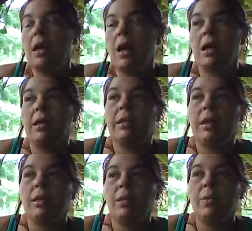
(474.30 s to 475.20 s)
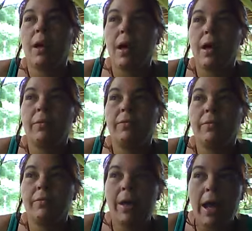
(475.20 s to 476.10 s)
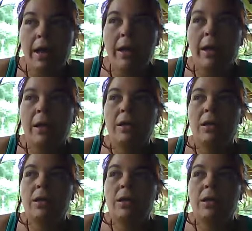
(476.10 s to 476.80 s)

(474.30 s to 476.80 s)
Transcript: And then you have Becca,